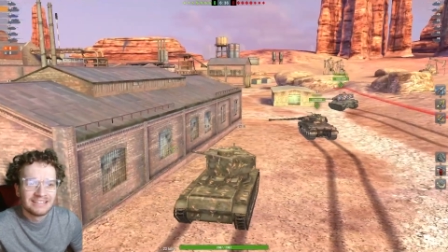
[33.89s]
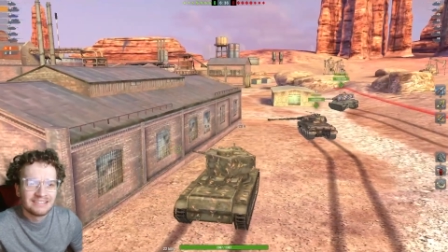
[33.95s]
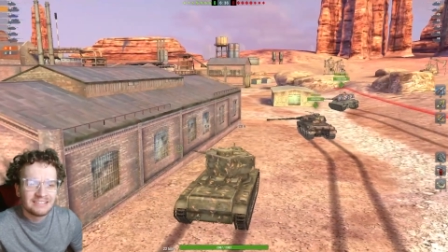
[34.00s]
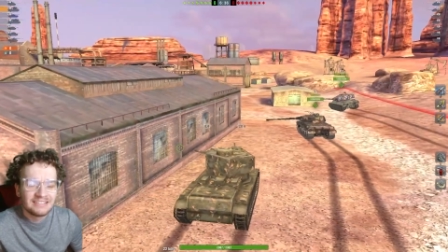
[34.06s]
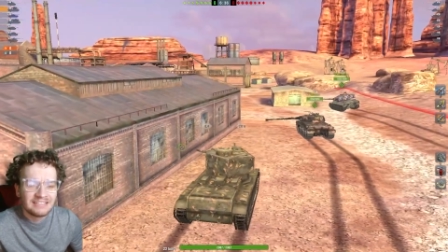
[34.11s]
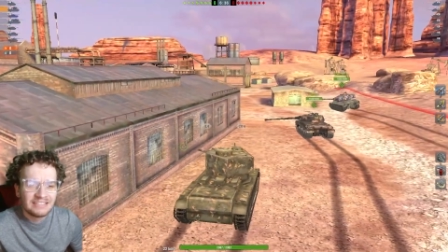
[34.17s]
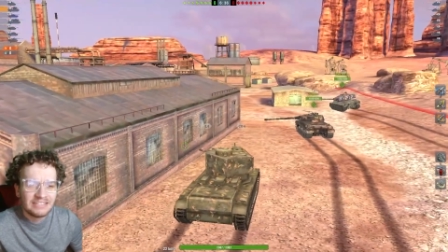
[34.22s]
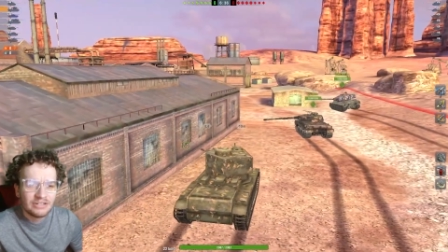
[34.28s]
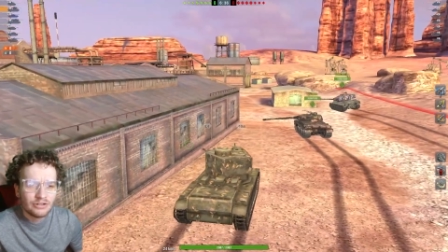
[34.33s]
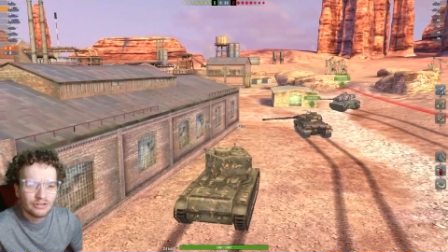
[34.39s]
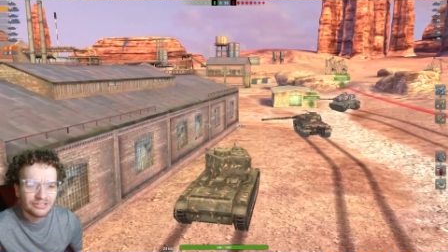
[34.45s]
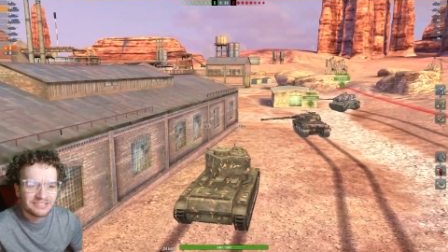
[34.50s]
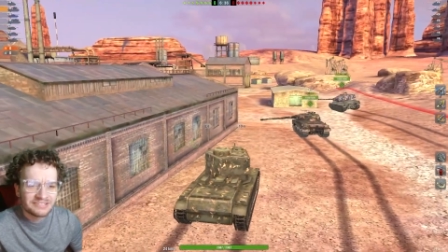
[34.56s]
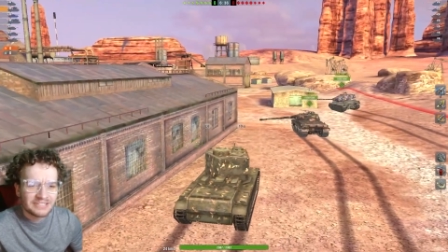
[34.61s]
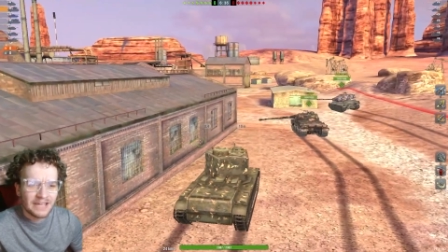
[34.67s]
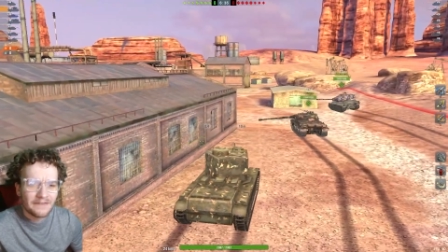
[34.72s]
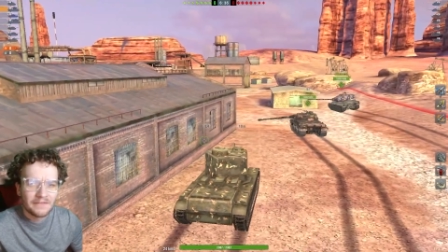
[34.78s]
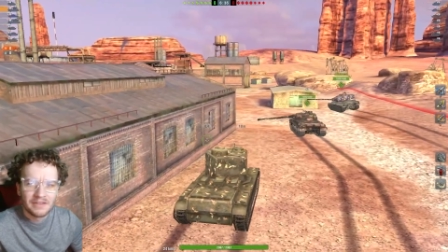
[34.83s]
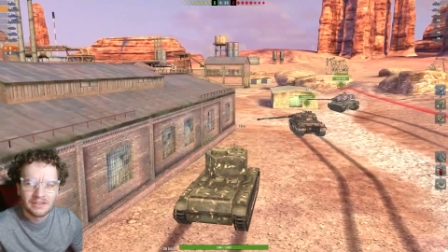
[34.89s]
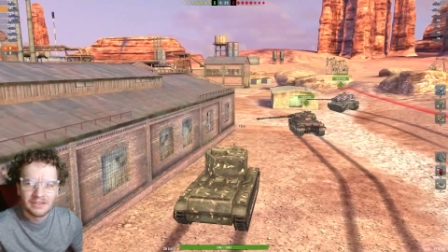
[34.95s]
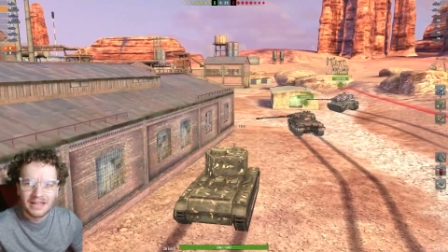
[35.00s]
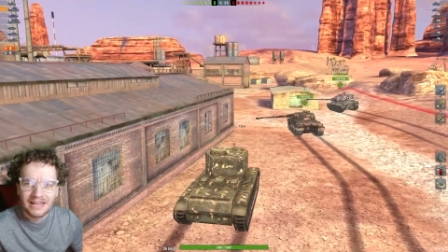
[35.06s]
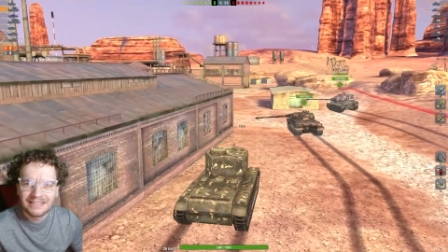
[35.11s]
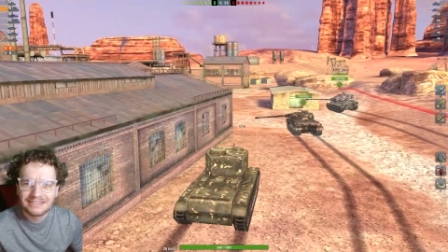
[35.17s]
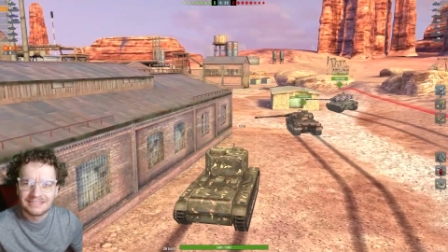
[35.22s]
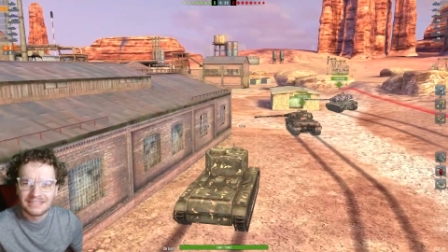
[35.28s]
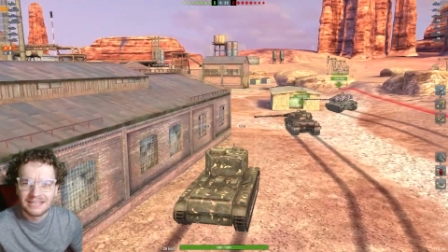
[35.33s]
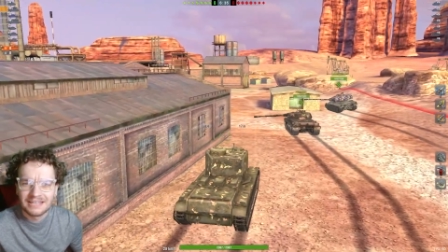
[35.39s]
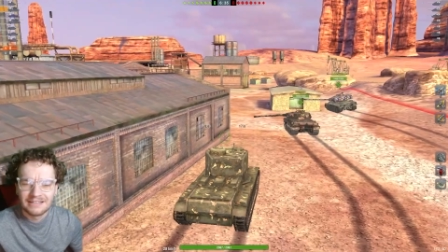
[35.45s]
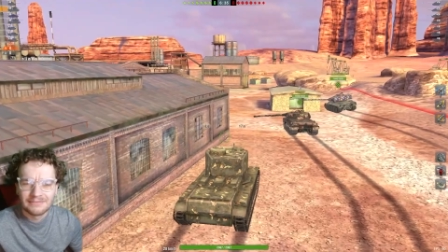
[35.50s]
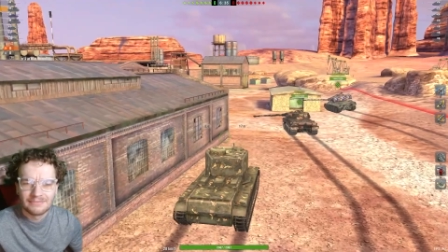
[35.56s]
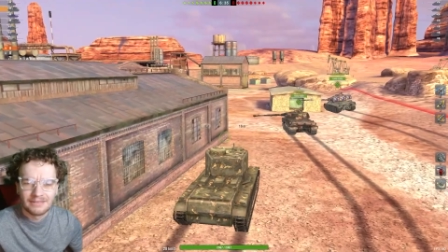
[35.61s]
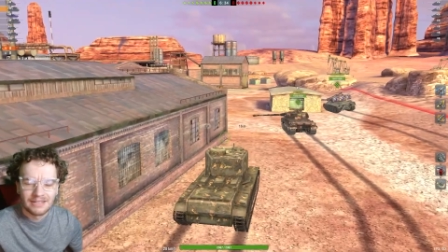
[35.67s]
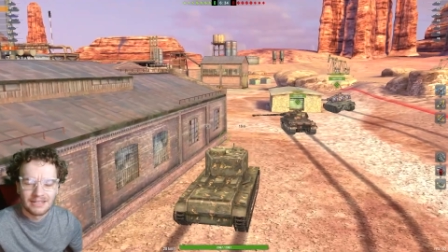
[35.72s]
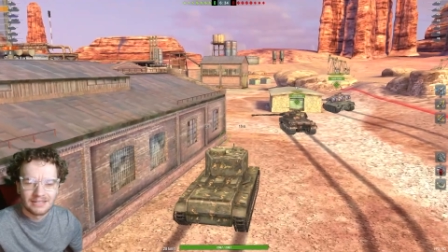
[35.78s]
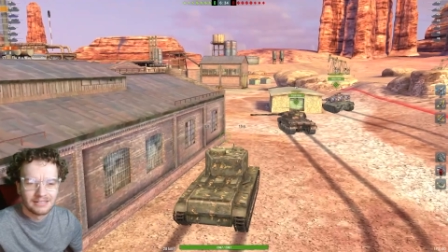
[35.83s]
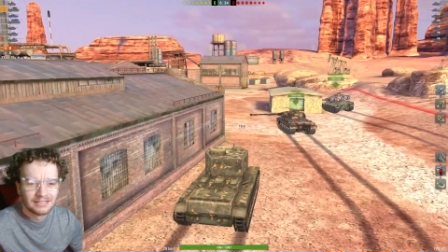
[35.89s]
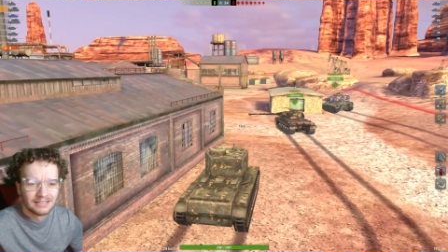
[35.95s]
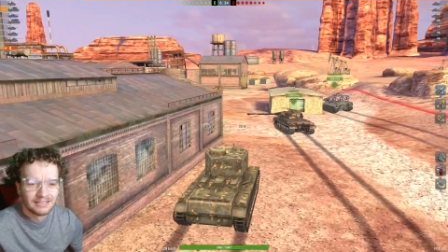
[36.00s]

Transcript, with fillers: tier 7 light tank, man.